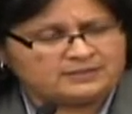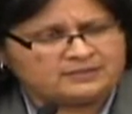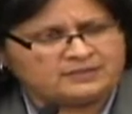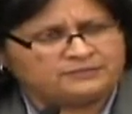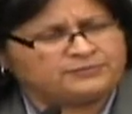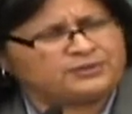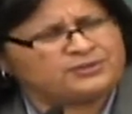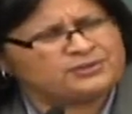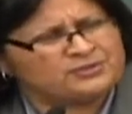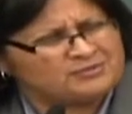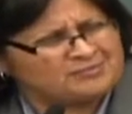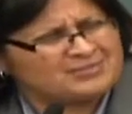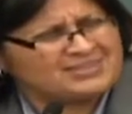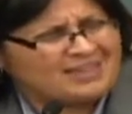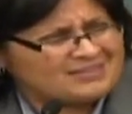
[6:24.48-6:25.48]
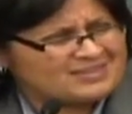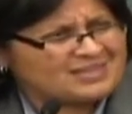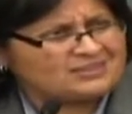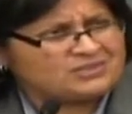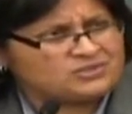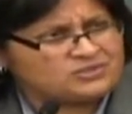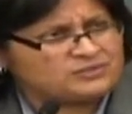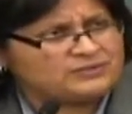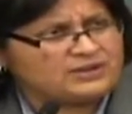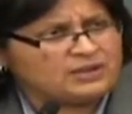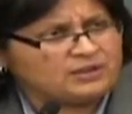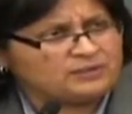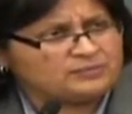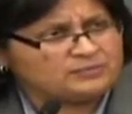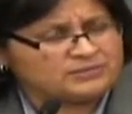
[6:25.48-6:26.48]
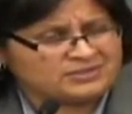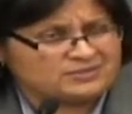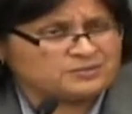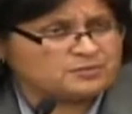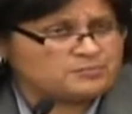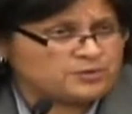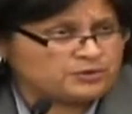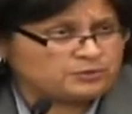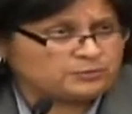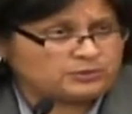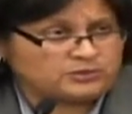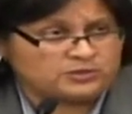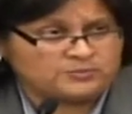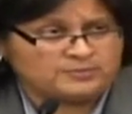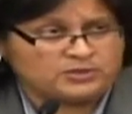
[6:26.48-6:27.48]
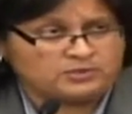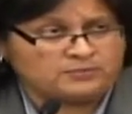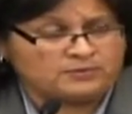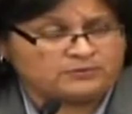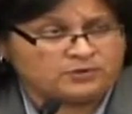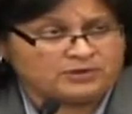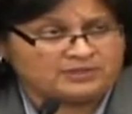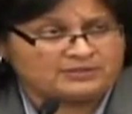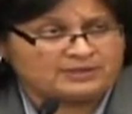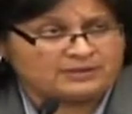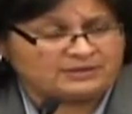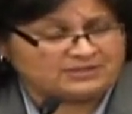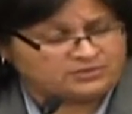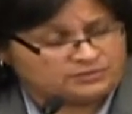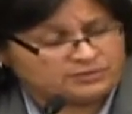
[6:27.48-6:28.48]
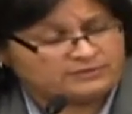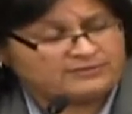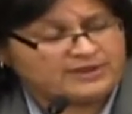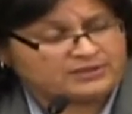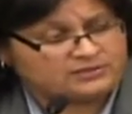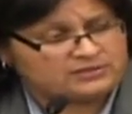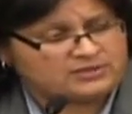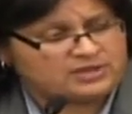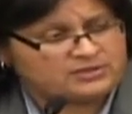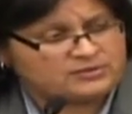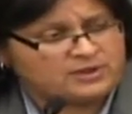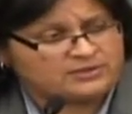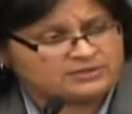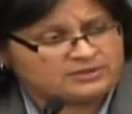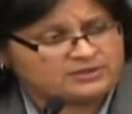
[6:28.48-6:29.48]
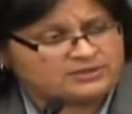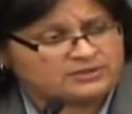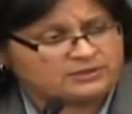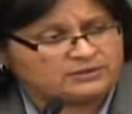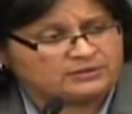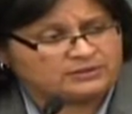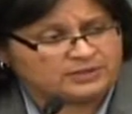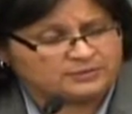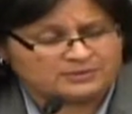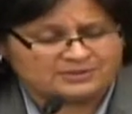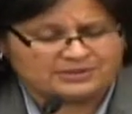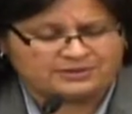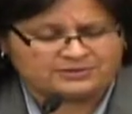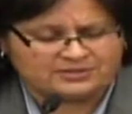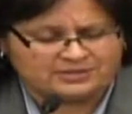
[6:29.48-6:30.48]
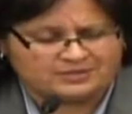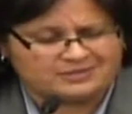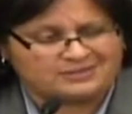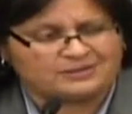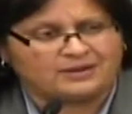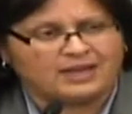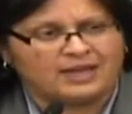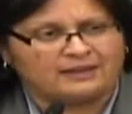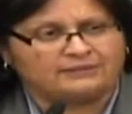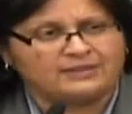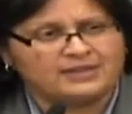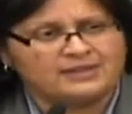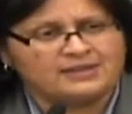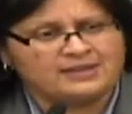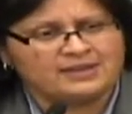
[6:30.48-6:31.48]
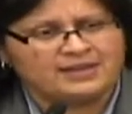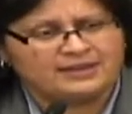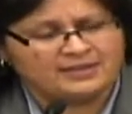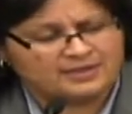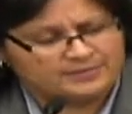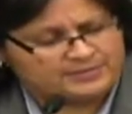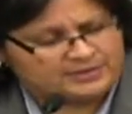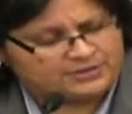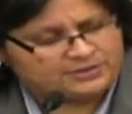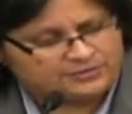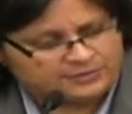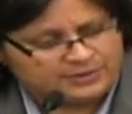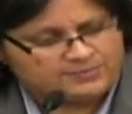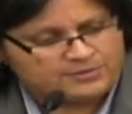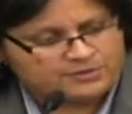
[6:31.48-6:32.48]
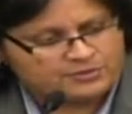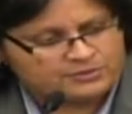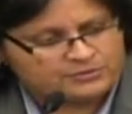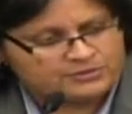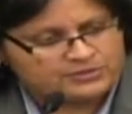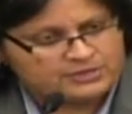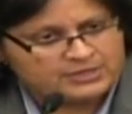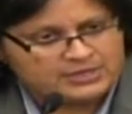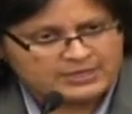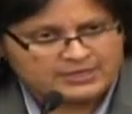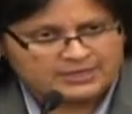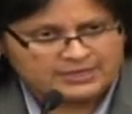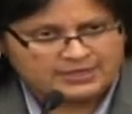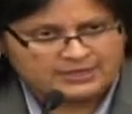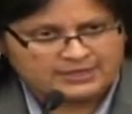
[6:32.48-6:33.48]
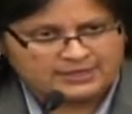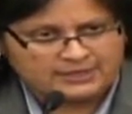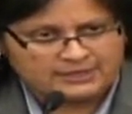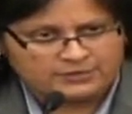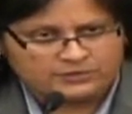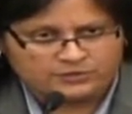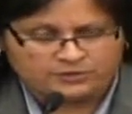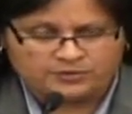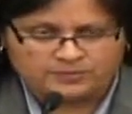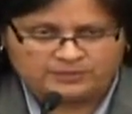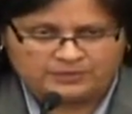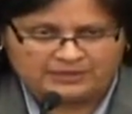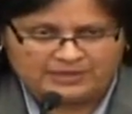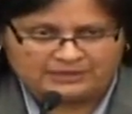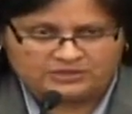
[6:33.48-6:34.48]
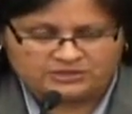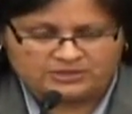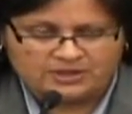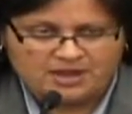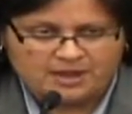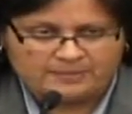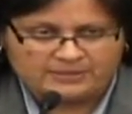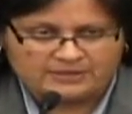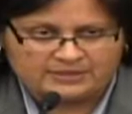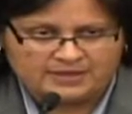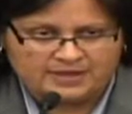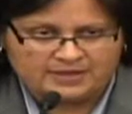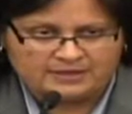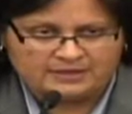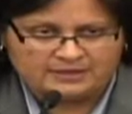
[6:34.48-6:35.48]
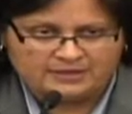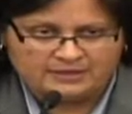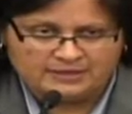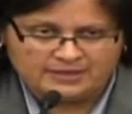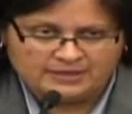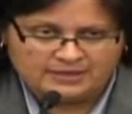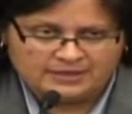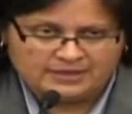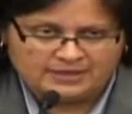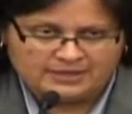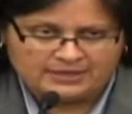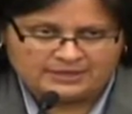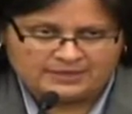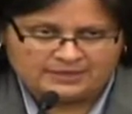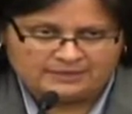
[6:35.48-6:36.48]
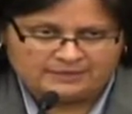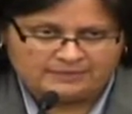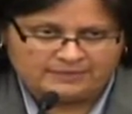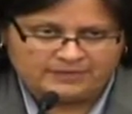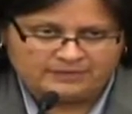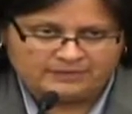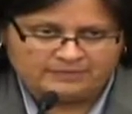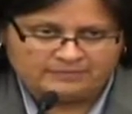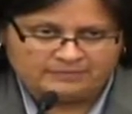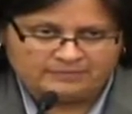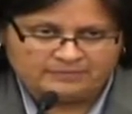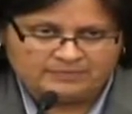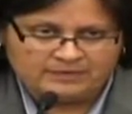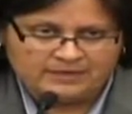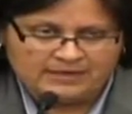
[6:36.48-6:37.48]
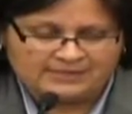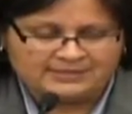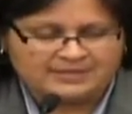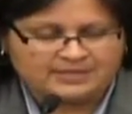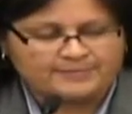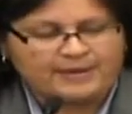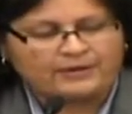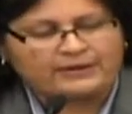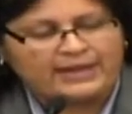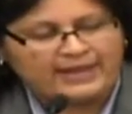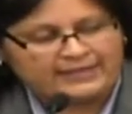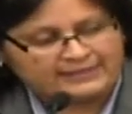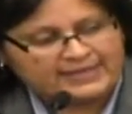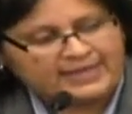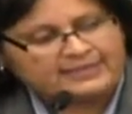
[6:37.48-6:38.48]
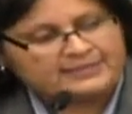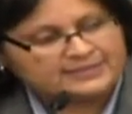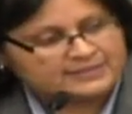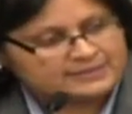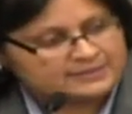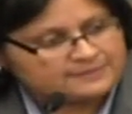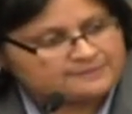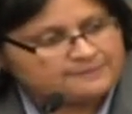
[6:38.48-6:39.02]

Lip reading: the first South Texas juvenile serial murder, which is Mitchell Mavoides, that was certified to stand trial as an adult, and he was later sentenced to life, and he committed 3 murders. There was a criminal negligent homicide. I'd say about 8 cases